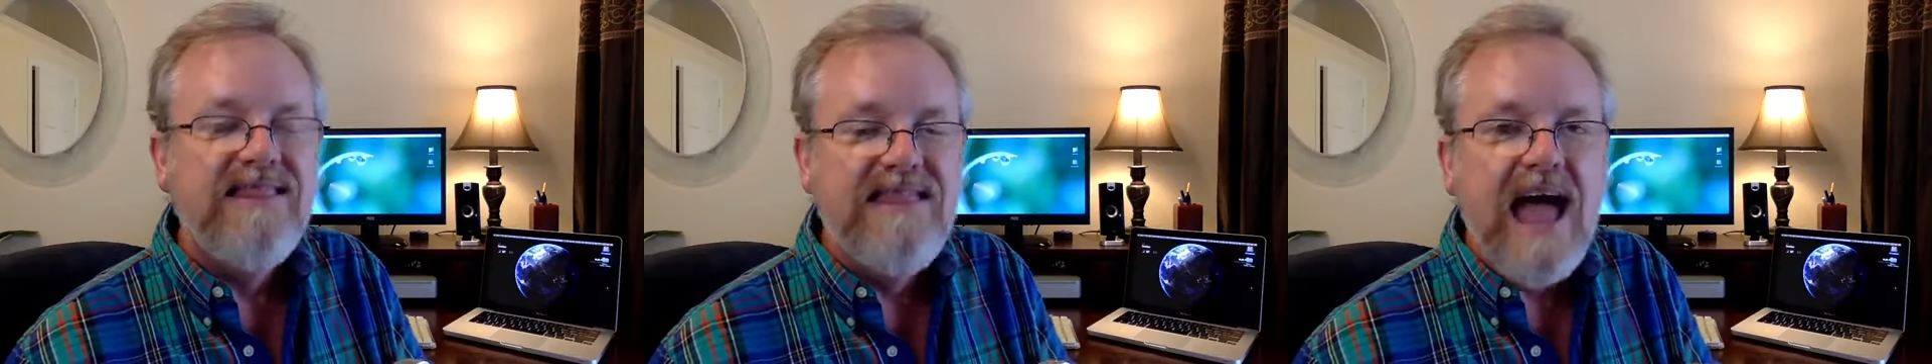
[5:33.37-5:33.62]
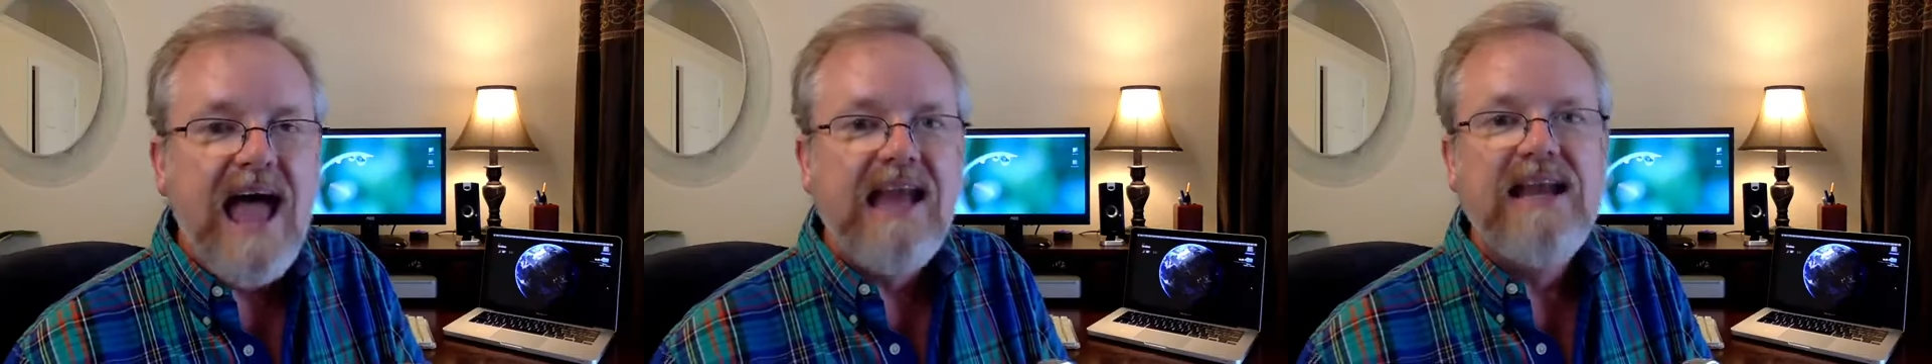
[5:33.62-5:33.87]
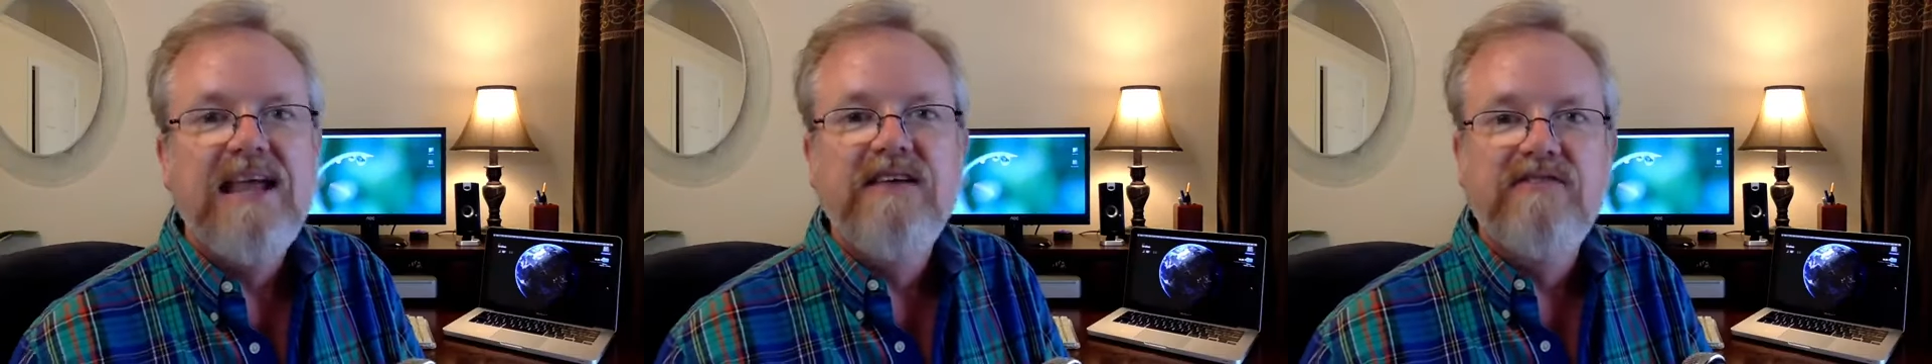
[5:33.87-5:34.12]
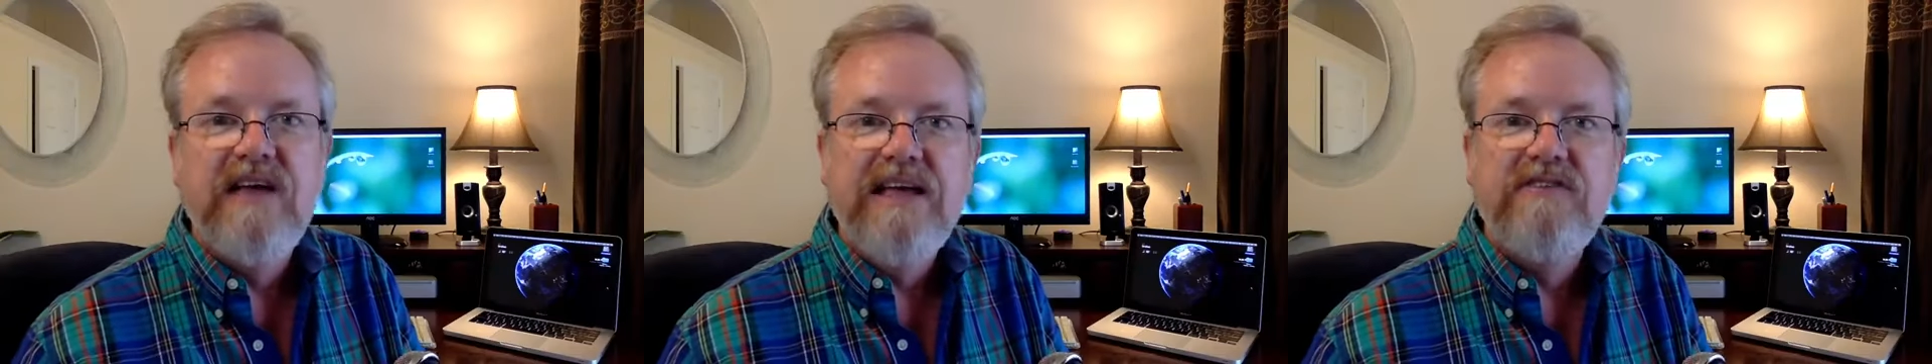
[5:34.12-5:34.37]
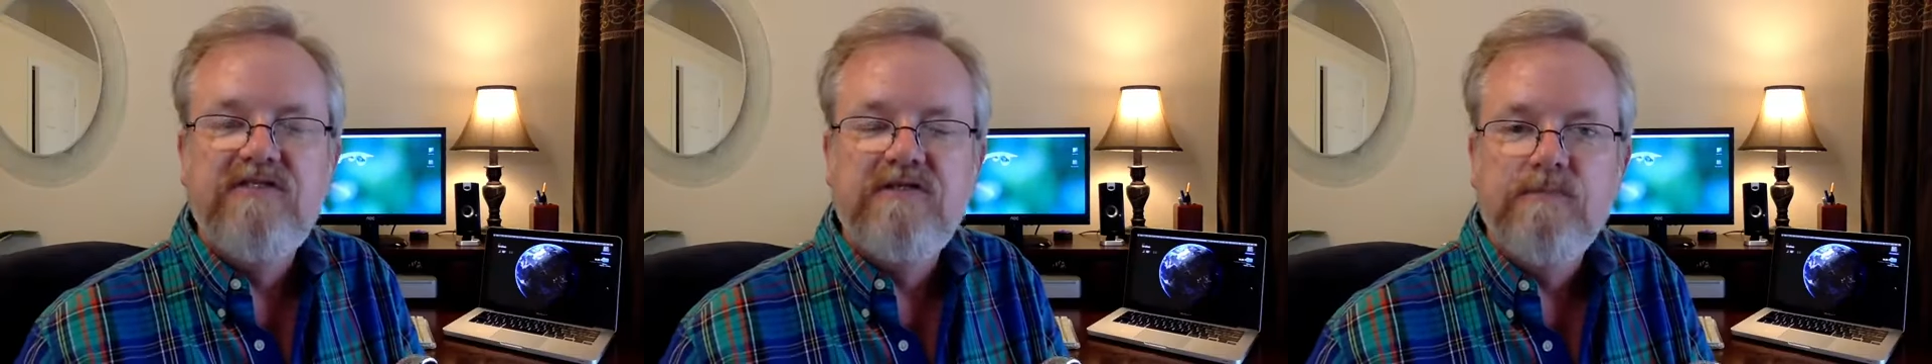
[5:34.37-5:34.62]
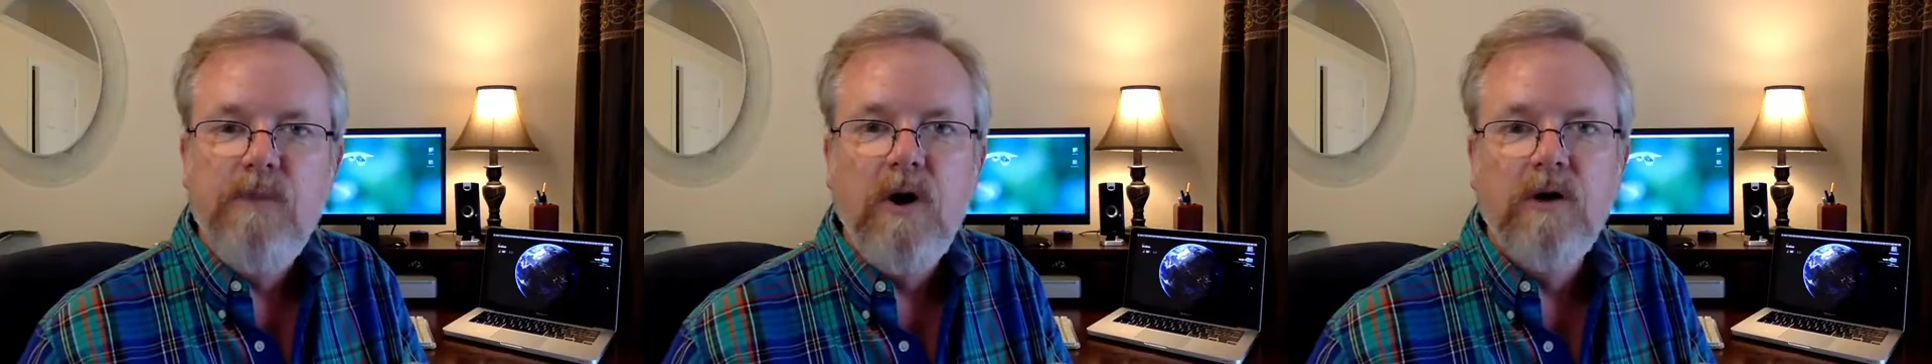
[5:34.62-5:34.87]
That is a
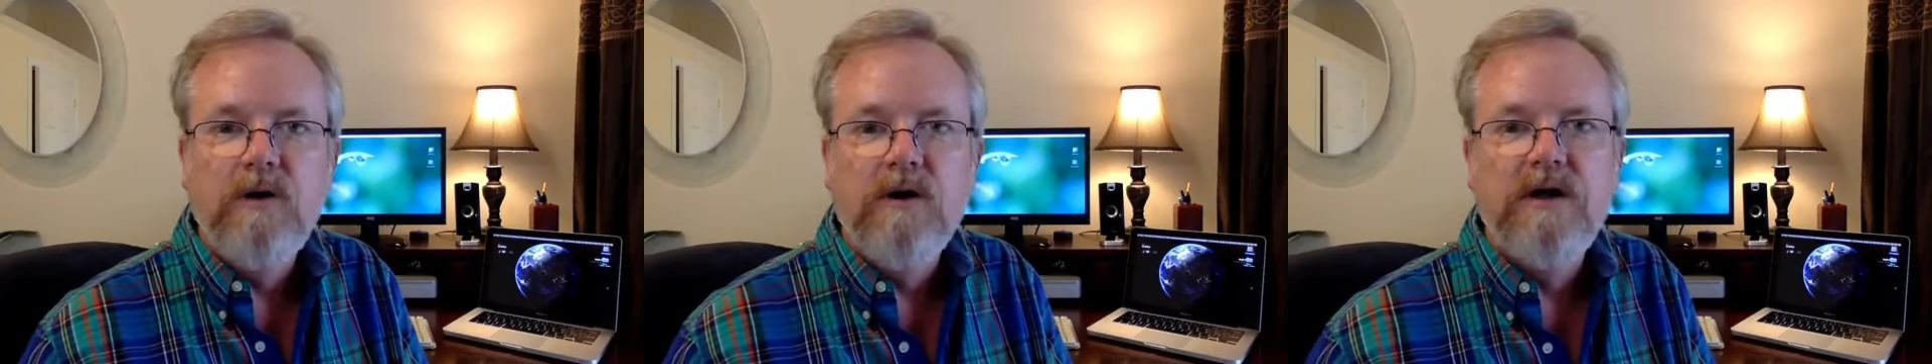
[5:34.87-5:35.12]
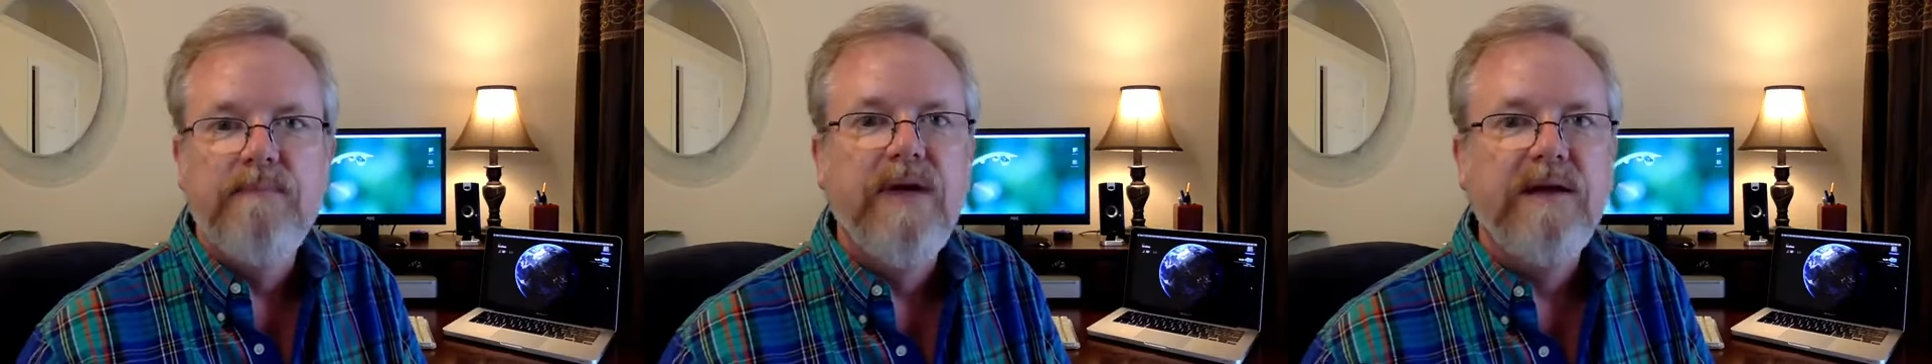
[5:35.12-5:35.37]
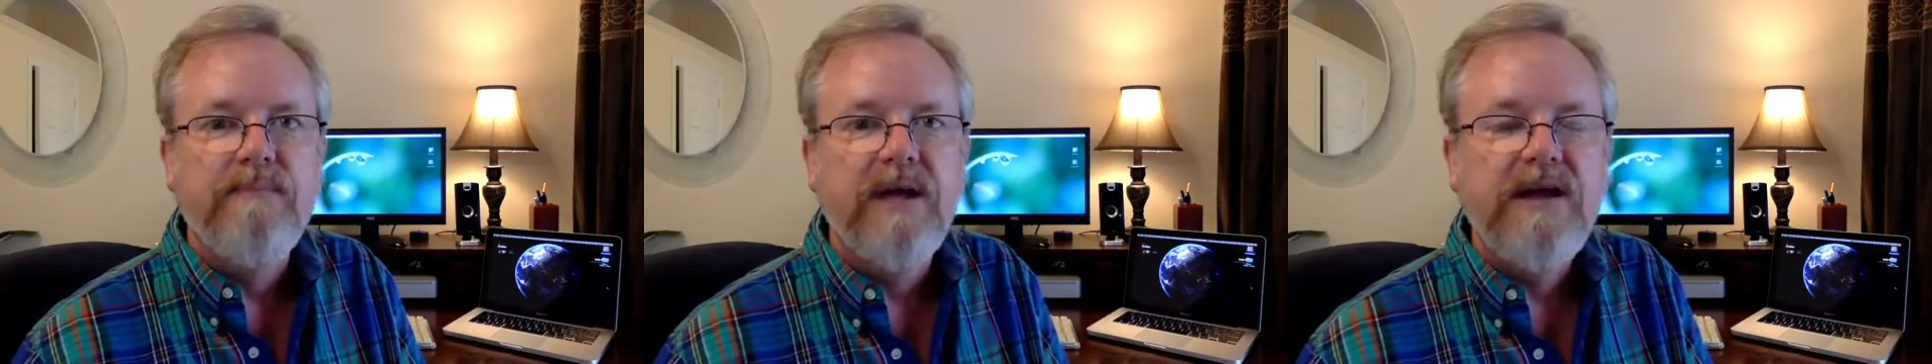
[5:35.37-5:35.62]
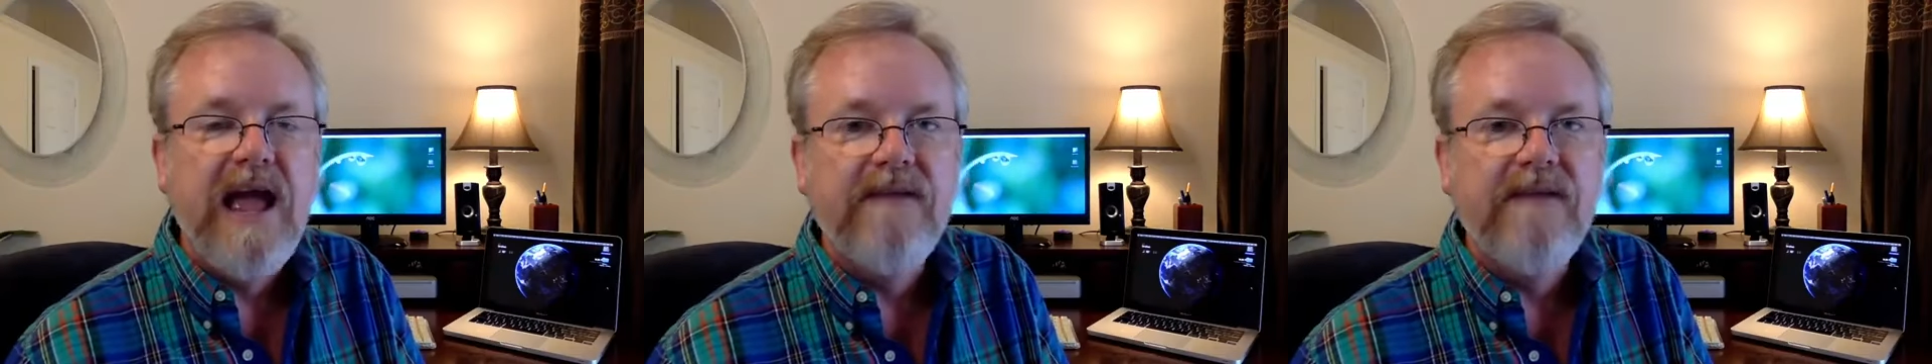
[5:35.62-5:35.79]
smaller commitment,